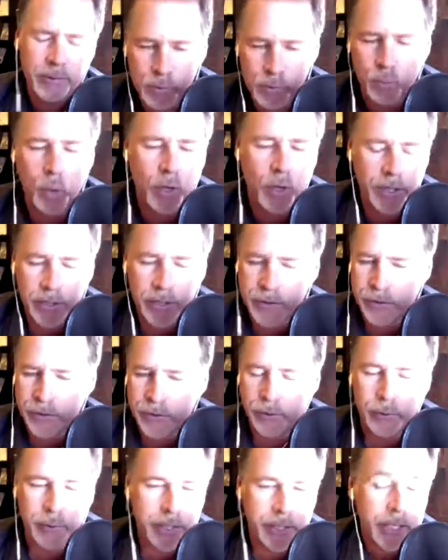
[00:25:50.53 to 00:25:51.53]
was wanting to
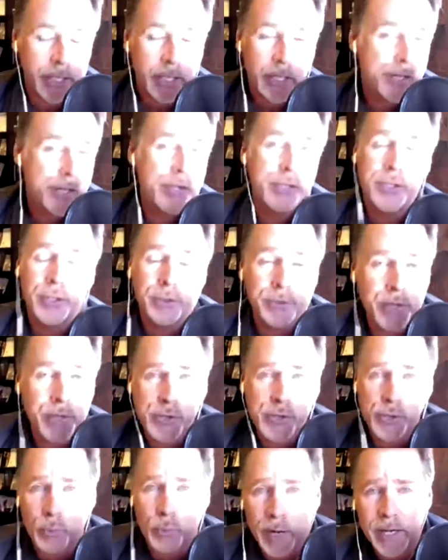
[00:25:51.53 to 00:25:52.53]
do, and she still
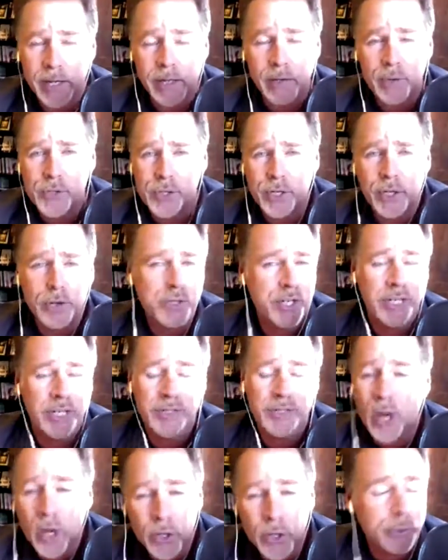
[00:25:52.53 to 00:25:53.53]
does her radio show. She
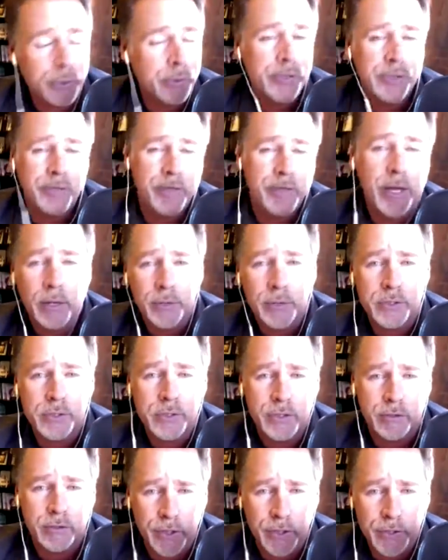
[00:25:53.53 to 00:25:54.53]
has hundreds of
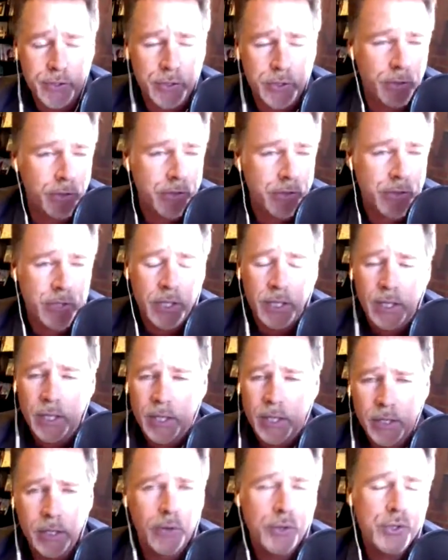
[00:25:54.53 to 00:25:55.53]
thousands of listeners.
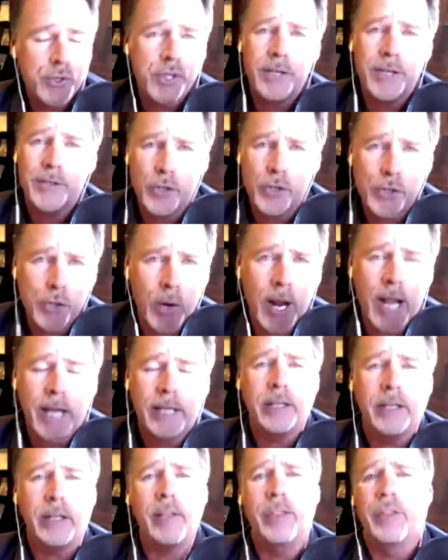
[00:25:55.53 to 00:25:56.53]
She is
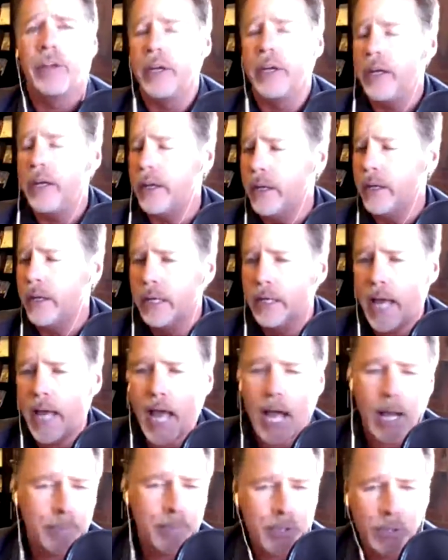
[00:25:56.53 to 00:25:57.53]
attracting the
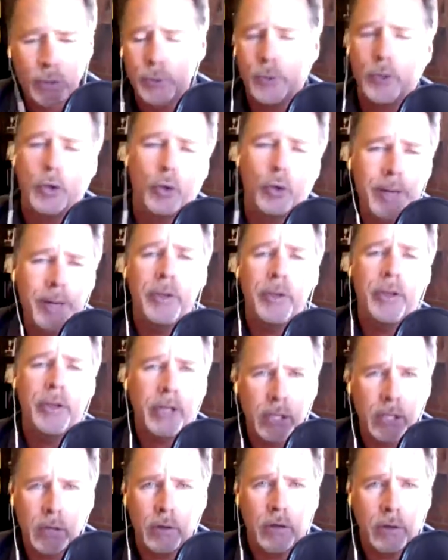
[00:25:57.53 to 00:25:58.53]
absolute cream of
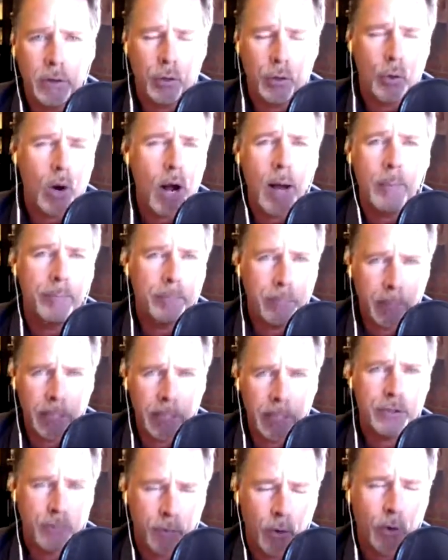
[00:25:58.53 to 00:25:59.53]
the crop
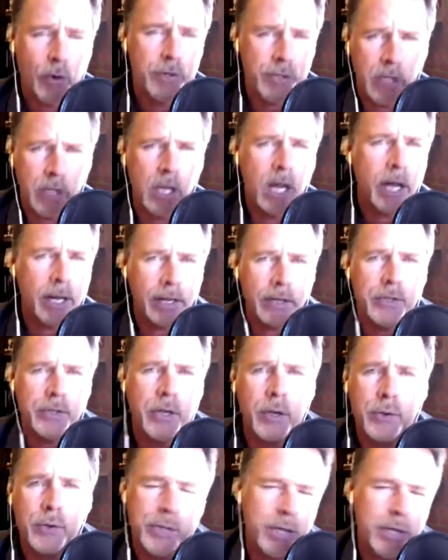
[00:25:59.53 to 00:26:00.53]
as far as clients
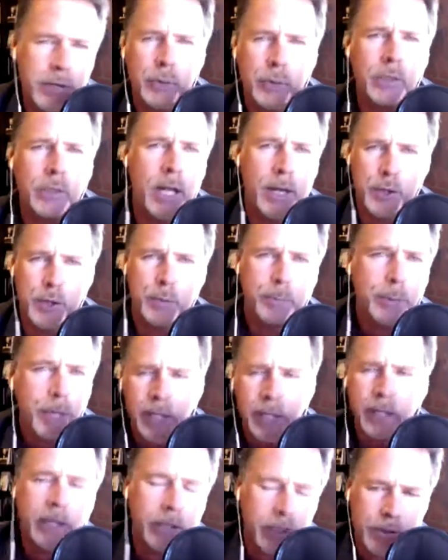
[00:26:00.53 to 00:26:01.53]
go. She doesn't do a lot of
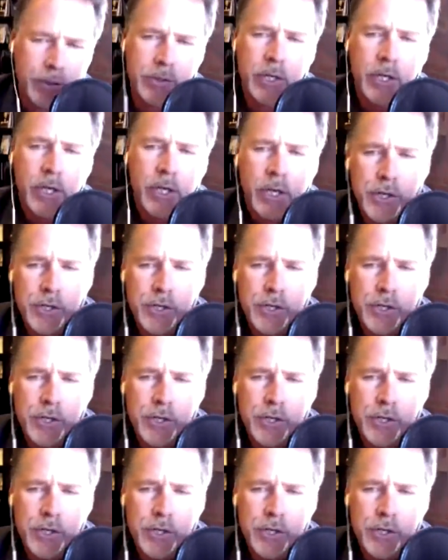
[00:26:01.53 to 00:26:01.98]
speaking because